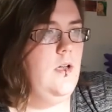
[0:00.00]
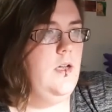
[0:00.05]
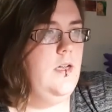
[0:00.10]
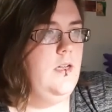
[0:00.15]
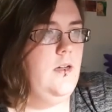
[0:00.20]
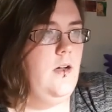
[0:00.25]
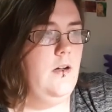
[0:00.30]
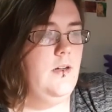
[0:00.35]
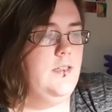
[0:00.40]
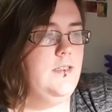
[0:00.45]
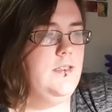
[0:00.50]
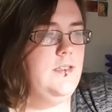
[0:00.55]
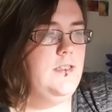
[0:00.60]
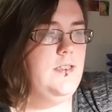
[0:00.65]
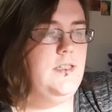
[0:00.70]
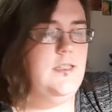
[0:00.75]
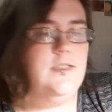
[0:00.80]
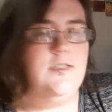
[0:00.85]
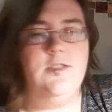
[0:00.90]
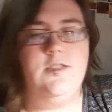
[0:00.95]

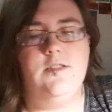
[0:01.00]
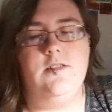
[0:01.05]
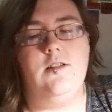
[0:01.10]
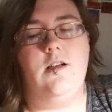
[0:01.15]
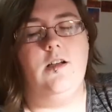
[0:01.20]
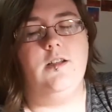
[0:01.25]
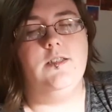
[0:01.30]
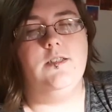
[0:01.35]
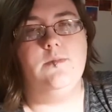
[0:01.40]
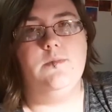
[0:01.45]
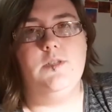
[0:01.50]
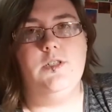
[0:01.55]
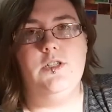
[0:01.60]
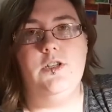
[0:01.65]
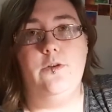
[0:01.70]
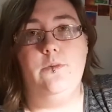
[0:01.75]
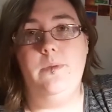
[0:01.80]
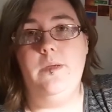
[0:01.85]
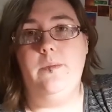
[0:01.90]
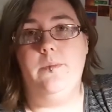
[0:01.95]
Honestly, it's just awesome to
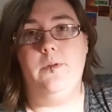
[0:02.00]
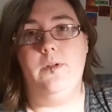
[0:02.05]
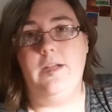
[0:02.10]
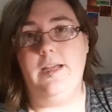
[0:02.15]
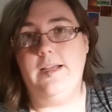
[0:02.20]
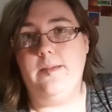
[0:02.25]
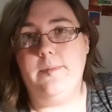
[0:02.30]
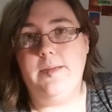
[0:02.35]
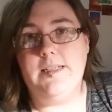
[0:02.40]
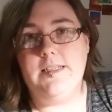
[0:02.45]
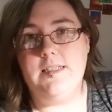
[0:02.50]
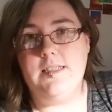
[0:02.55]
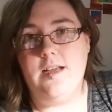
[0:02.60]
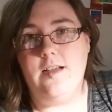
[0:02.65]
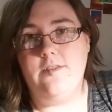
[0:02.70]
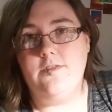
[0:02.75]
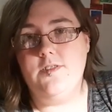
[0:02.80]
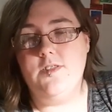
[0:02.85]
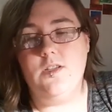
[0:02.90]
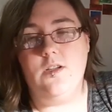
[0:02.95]
know people like my
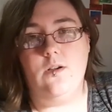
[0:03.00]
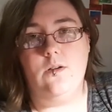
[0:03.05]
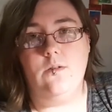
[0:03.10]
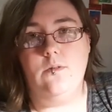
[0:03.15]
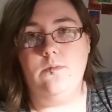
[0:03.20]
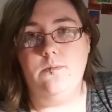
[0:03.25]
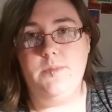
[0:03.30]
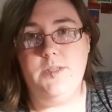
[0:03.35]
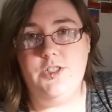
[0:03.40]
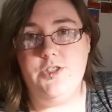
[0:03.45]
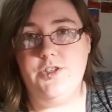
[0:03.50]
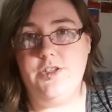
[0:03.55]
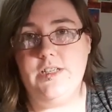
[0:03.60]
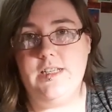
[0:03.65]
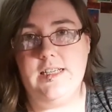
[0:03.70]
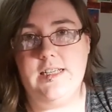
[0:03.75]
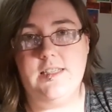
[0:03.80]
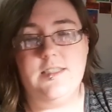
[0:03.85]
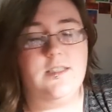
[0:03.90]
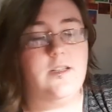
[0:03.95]
stuff. So be sure to
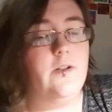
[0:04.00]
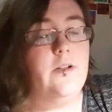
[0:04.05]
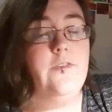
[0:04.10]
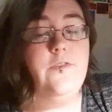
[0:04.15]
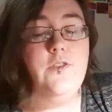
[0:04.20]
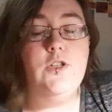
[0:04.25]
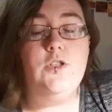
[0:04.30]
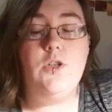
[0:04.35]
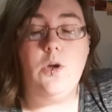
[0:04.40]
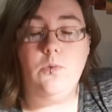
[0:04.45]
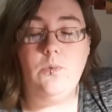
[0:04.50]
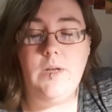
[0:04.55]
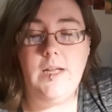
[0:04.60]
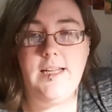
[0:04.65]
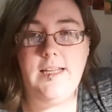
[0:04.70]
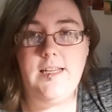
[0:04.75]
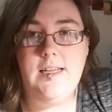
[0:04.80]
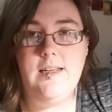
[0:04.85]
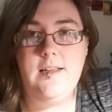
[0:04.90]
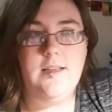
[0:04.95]
hit so. If you don't
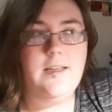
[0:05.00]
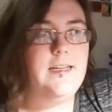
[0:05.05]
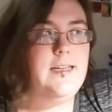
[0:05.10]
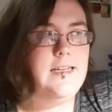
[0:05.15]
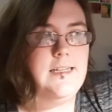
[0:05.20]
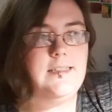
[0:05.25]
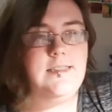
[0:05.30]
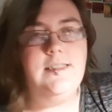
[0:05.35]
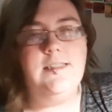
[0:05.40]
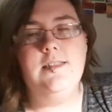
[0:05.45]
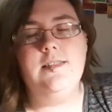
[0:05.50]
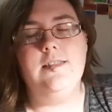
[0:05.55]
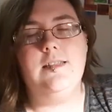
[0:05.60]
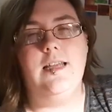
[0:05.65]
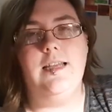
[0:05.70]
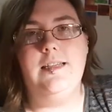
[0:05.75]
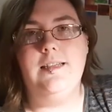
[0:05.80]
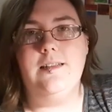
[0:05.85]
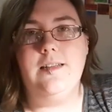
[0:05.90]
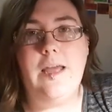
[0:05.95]
like it, hit
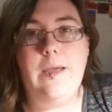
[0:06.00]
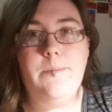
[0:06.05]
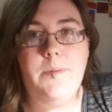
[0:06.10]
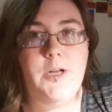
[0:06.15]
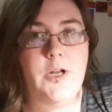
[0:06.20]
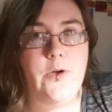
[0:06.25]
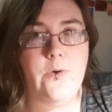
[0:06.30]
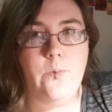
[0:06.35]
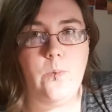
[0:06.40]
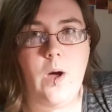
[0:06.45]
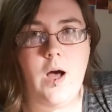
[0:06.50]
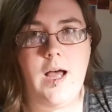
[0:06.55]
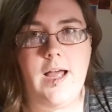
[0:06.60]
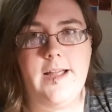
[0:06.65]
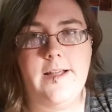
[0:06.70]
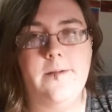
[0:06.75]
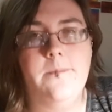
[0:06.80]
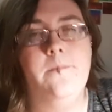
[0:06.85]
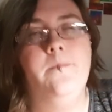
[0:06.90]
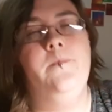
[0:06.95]
dislike. Let me know
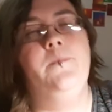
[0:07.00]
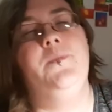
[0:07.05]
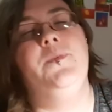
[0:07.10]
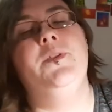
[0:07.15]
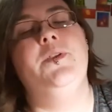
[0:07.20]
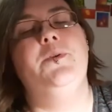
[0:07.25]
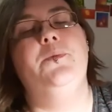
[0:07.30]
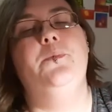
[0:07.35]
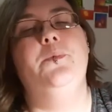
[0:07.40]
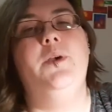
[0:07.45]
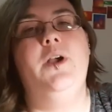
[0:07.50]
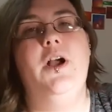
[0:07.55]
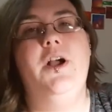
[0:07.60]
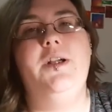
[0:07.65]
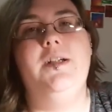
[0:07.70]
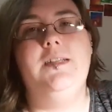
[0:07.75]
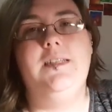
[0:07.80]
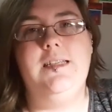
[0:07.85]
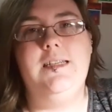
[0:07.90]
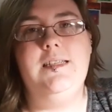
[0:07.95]
why.
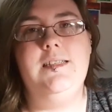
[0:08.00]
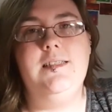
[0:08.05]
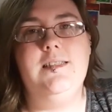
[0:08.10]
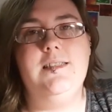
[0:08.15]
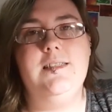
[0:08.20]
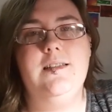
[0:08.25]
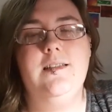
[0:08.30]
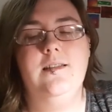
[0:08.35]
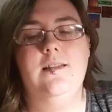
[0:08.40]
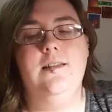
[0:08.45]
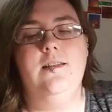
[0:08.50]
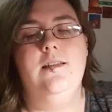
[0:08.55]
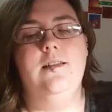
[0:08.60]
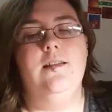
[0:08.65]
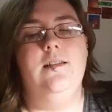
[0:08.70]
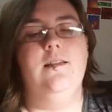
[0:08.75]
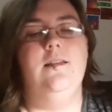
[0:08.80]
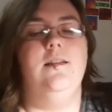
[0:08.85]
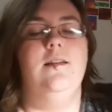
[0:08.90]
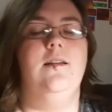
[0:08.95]
Regardless,
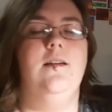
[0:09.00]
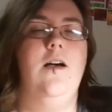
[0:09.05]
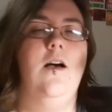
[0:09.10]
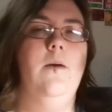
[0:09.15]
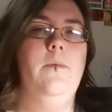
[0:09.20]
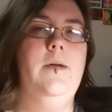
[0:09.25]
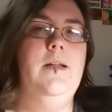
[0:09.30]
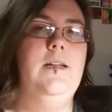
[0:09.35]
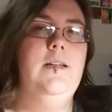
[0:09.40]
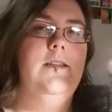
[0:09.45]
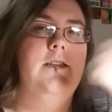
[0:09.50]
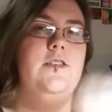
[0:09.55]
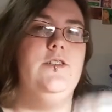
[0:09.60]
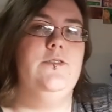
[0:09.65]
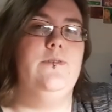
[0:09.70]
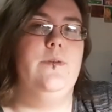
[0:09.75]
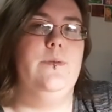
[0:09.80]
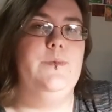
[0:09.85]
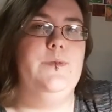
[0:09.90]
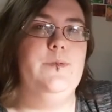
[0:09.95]
comment in the
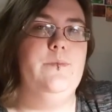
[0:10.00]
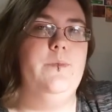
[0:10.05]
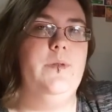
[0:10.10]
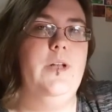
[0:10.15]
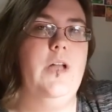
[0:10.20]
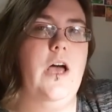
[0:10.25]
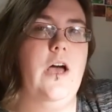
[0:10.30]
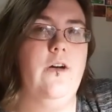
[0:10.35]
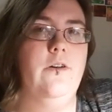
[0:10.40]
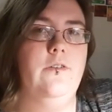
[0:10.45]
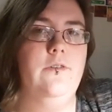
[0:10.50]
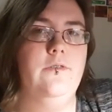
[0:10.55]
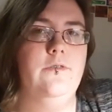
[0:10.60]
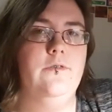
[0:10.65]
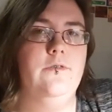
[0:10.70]
description below.